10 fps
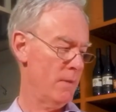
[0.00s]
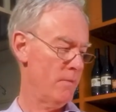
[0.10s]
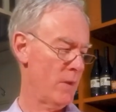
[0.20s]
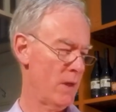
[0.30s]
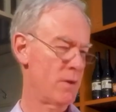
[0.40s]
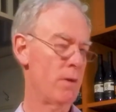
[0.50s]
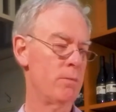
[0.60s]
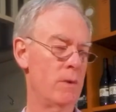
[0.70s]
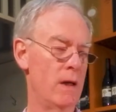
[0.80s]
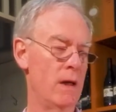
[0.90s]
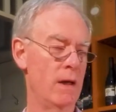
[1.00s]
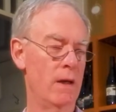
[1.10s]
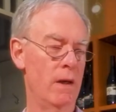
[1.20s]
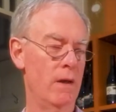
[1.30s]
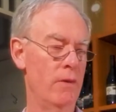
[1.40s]
Their top wine
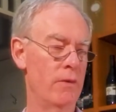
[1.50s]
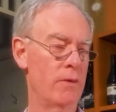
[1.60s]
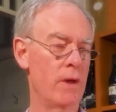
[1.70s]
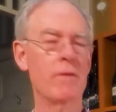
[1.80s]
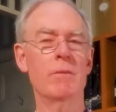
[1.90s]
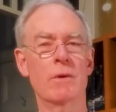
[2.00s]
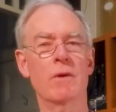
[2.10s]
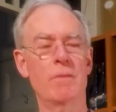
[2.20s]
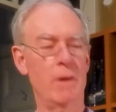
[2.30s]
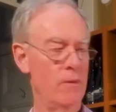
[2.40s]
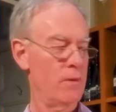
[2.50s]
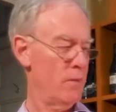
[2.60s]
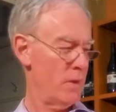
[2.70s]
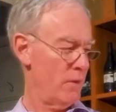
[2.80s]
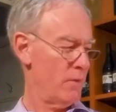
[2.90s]
is even more expensive
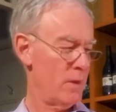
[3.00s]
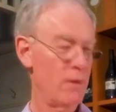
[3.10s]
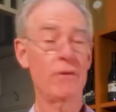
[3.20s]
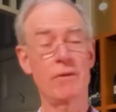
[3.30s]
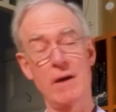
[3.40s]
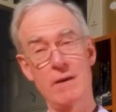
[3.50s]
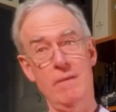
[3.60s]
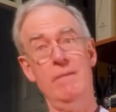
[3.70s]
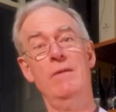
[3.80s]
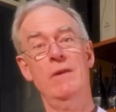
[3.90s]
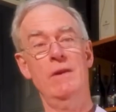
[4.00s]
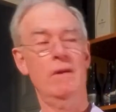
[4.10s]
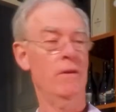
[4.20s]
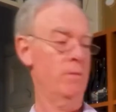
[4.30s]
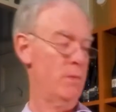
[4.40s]
than this one. This is
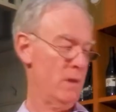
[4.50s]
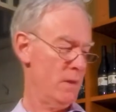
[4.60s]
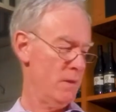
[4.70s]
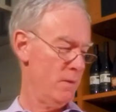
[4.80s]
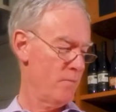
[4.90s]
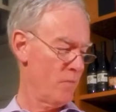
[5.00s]
$150, mind you.